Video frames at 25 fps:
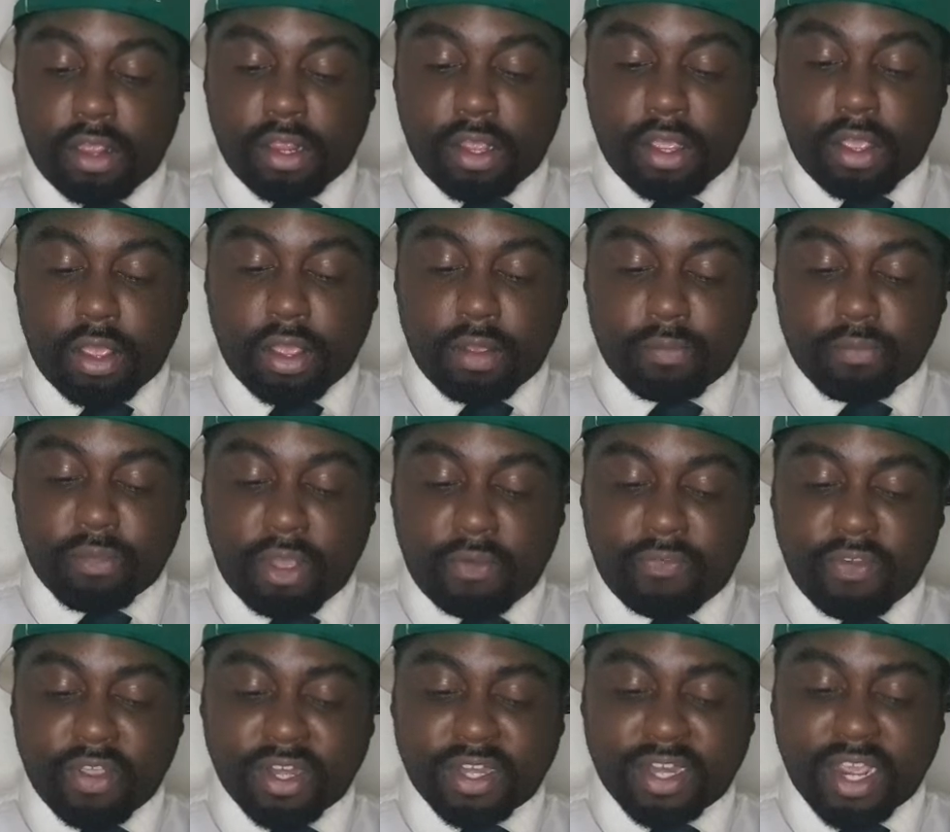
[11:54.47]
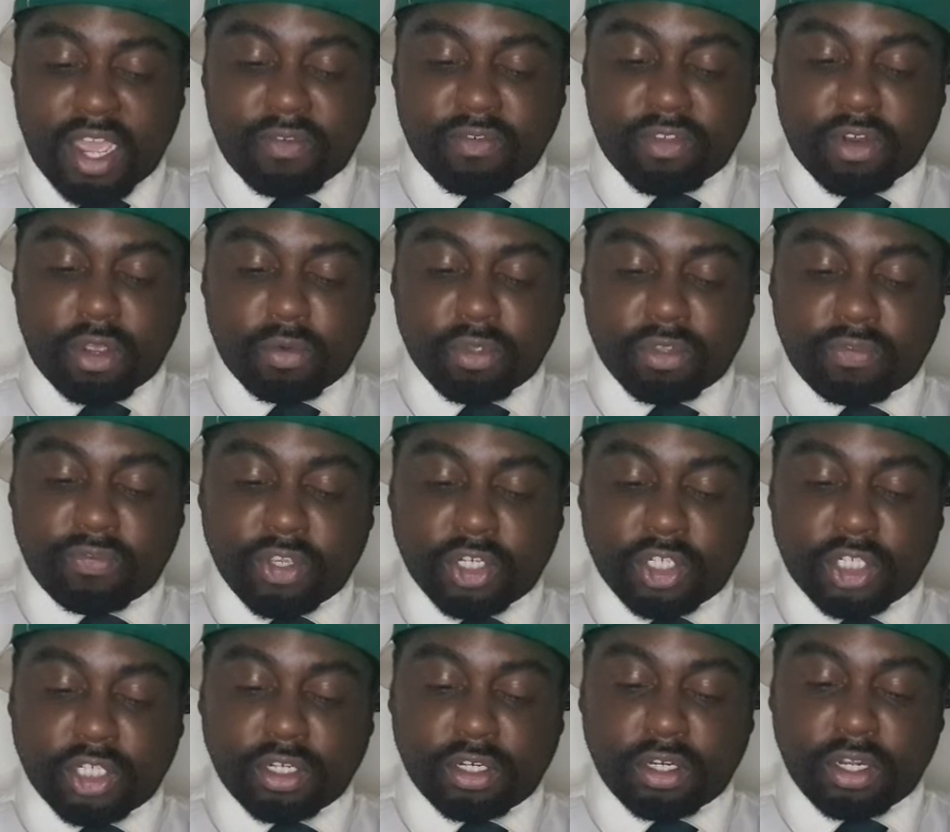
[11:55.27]
I think Davido was
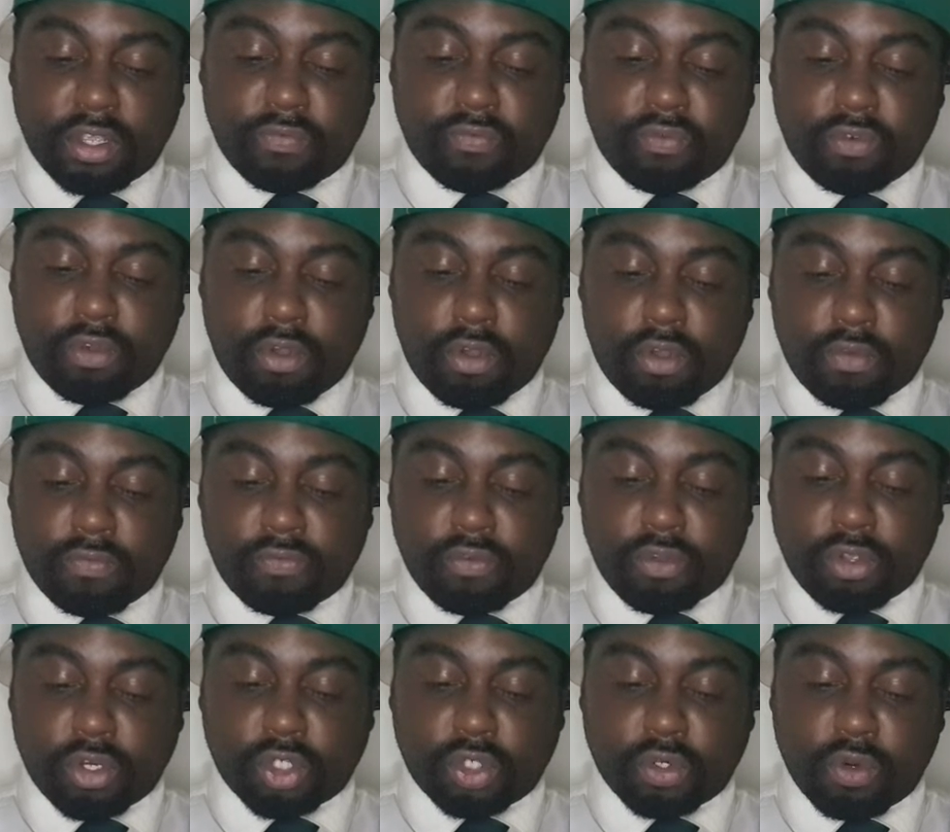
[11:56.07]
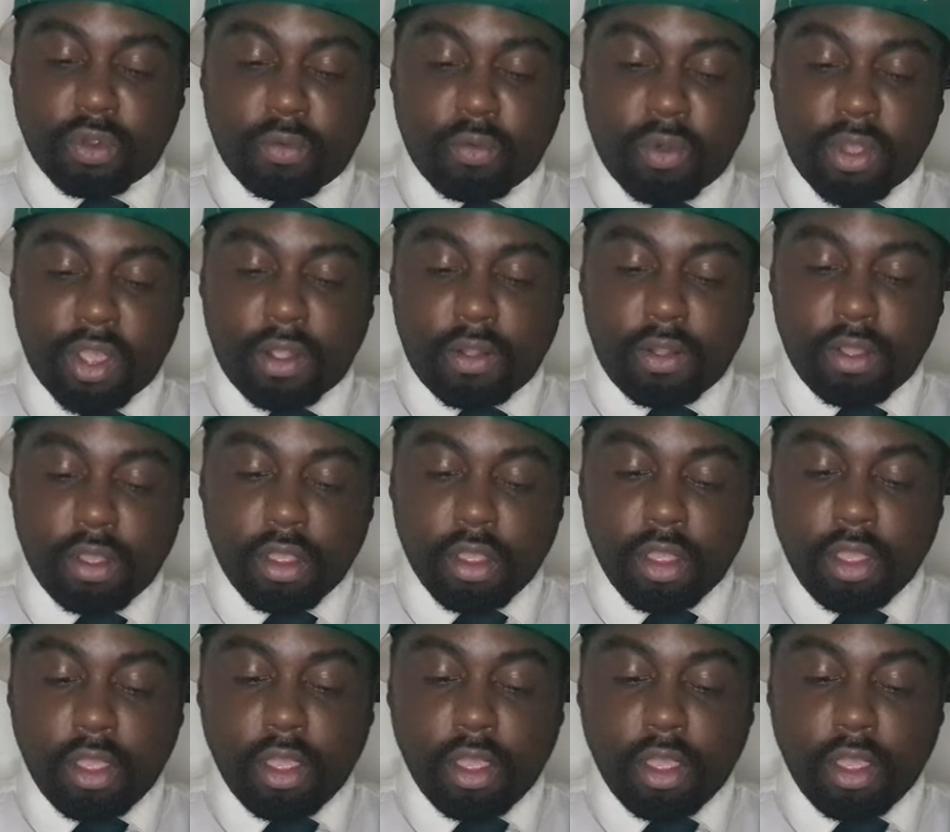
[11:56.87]
featured in it for a short while.